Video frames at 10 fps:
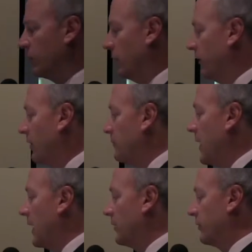So let's
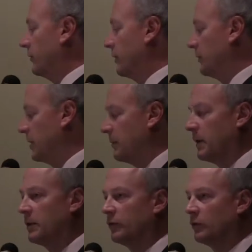unpack this a little bit
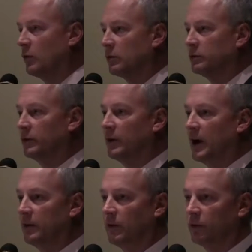about the historical
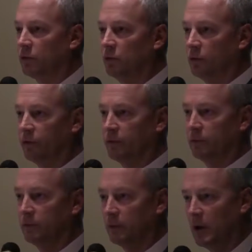design of our schools.
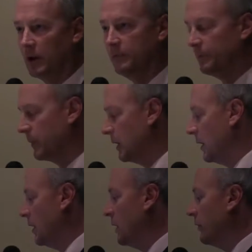Okay?
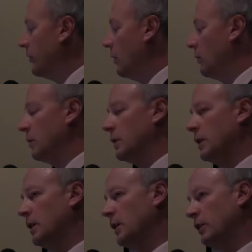So
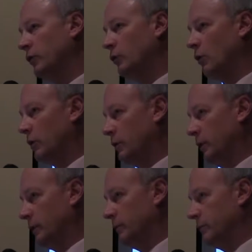
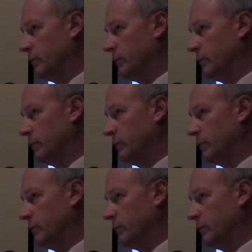historically,